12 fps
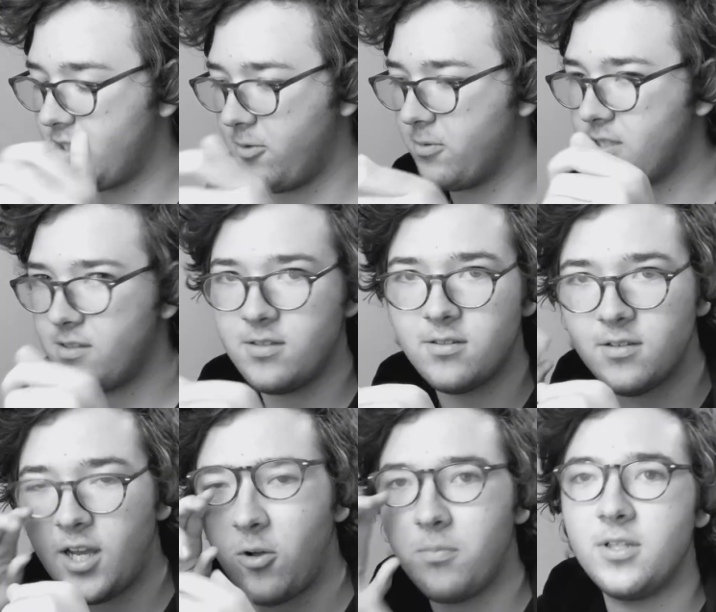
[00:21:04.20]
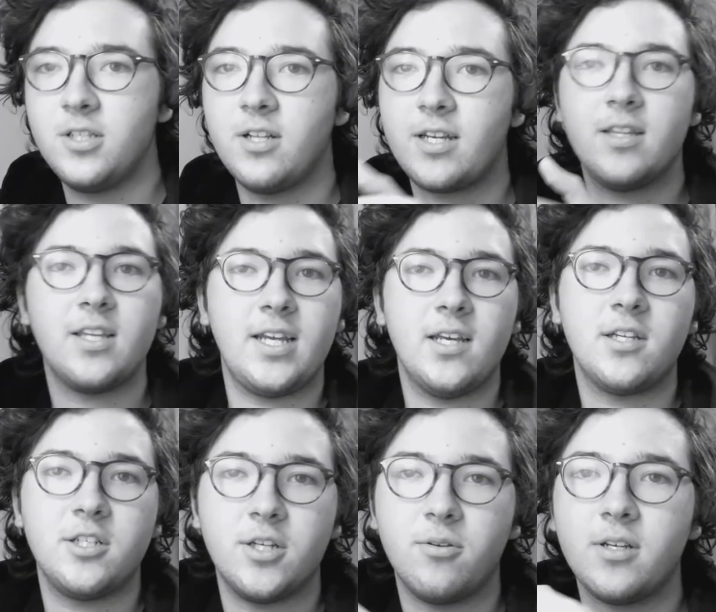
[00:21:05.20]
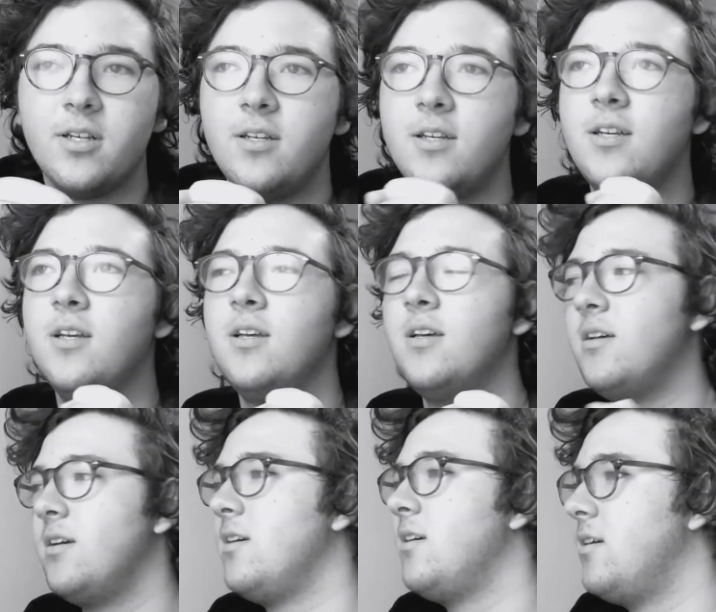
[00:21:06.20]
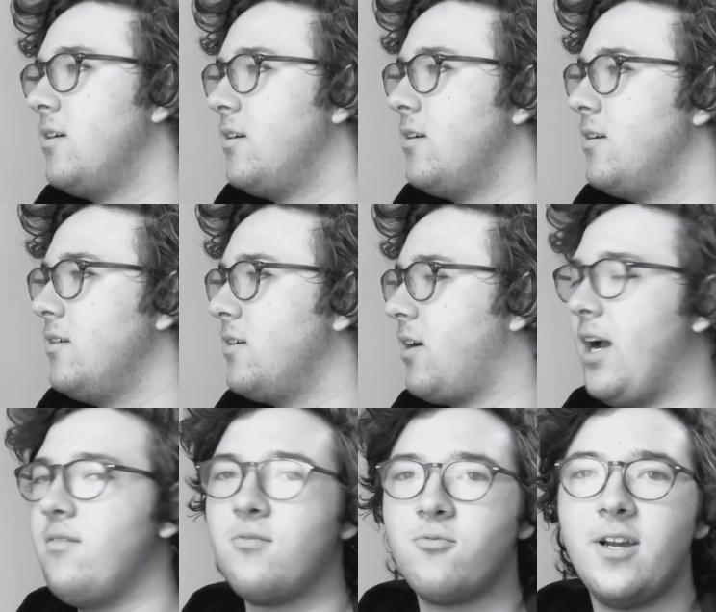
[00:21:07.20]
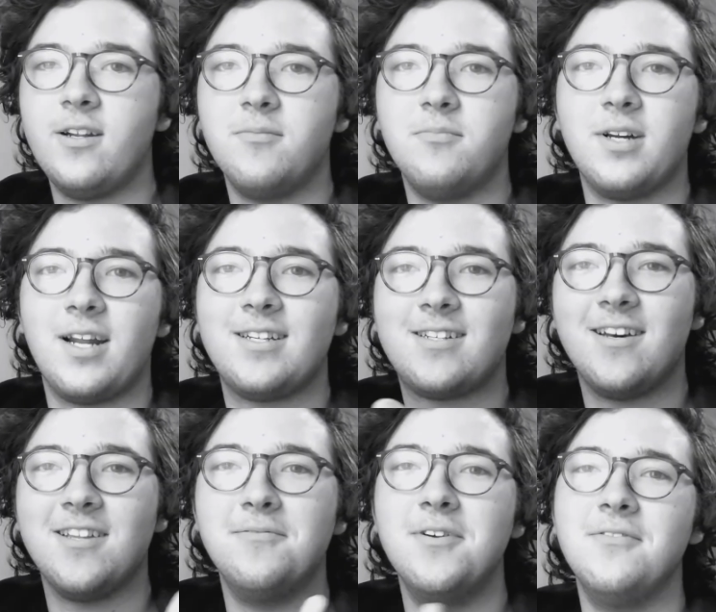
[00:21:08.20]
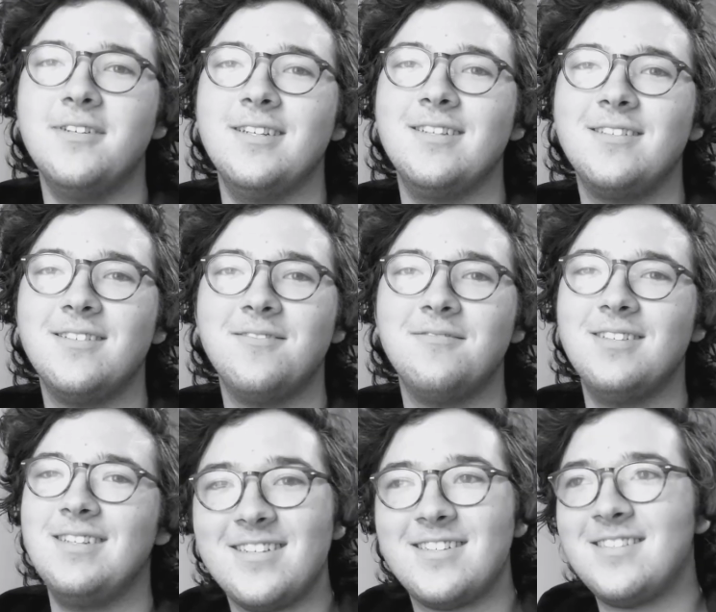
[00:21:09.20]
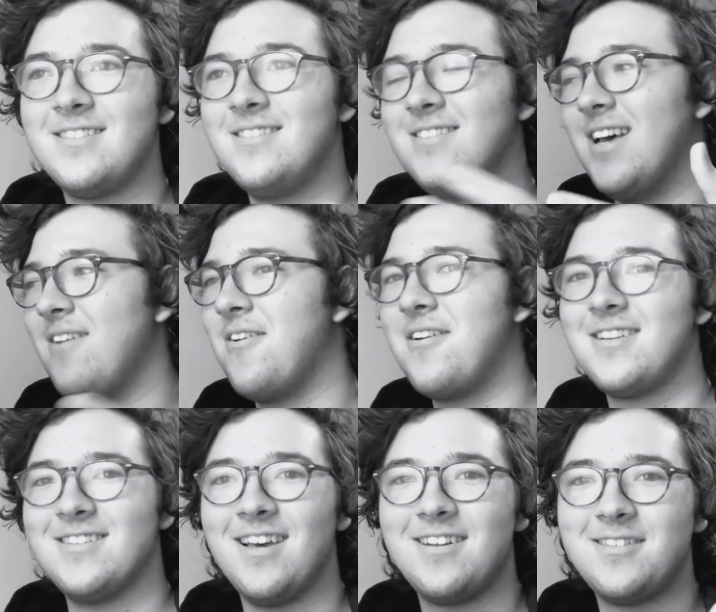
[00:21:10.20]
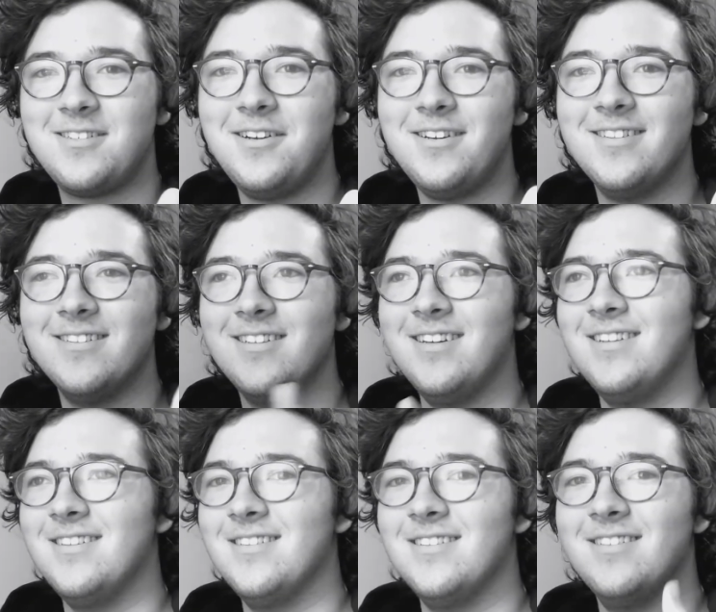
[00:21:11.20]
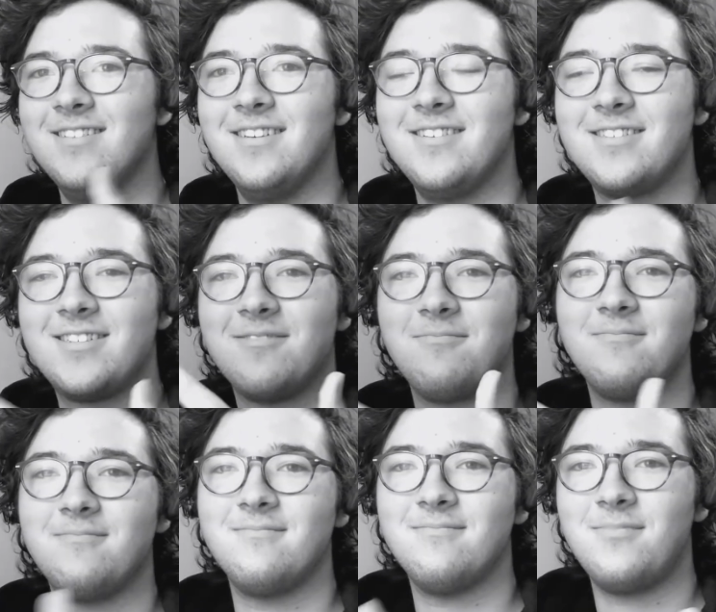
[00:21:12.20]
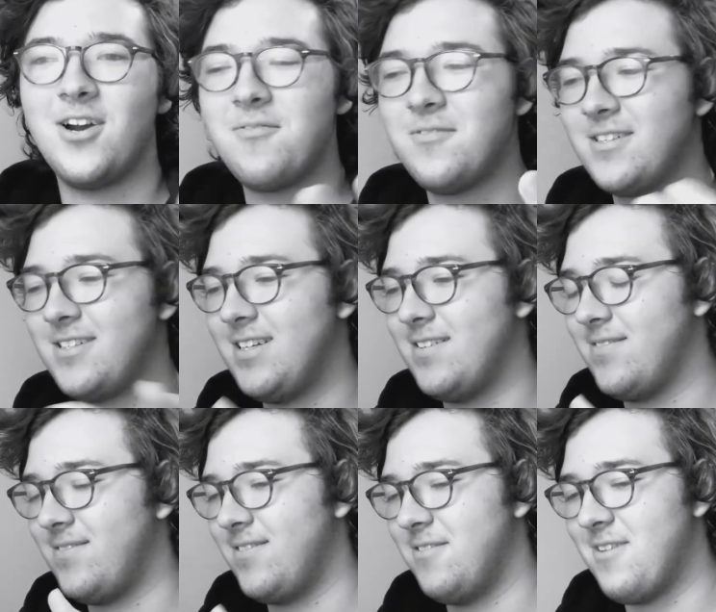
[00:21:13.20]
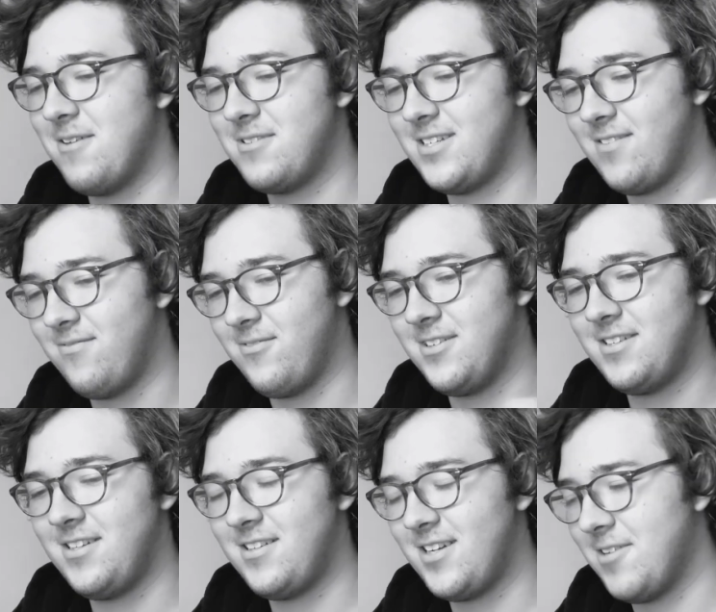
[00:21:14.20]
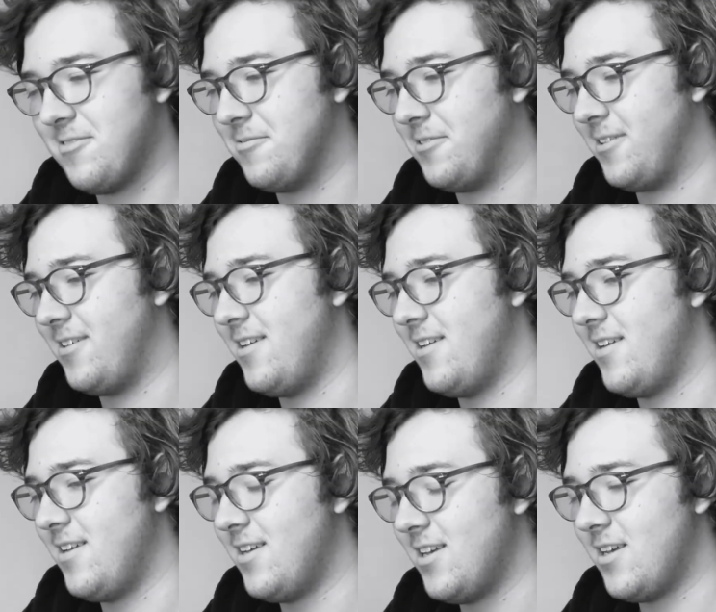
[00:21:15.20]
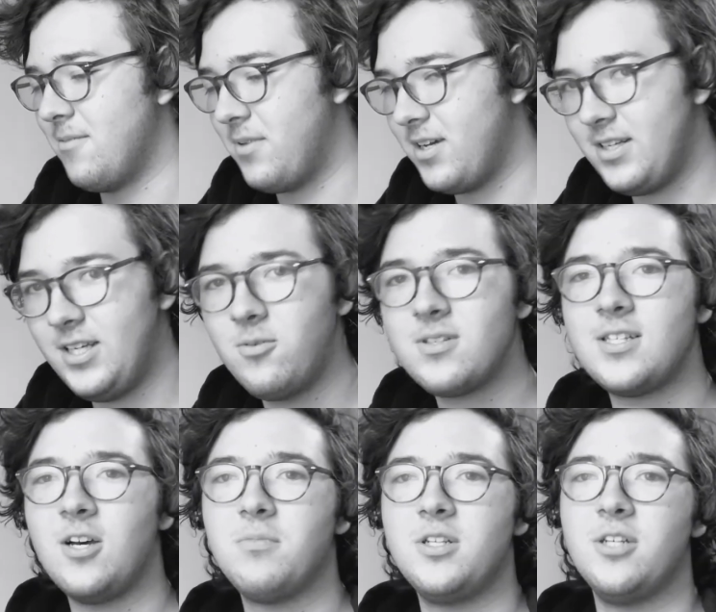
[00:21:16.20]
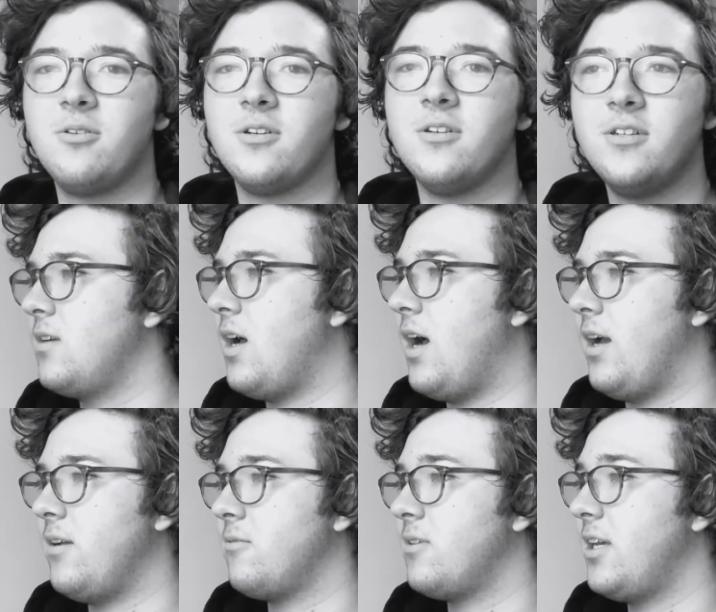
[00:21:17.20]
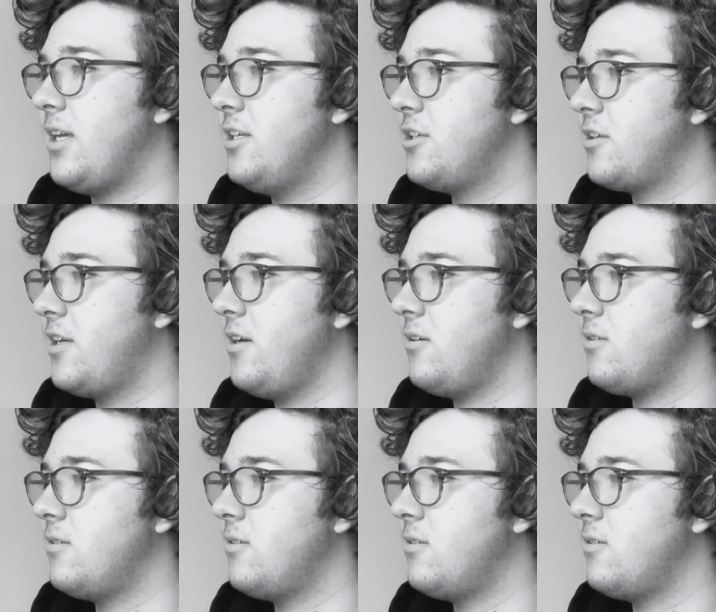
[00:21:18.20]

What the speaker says: He wants to help, like in the Killing Joke. You know, I haven't read it, but I saw the movie. I've heard it's not as good, and there's some Barbara stuff. The Barbara stuff wasn't in the comic book, but he wants to help the Joker. I don't think he should kill.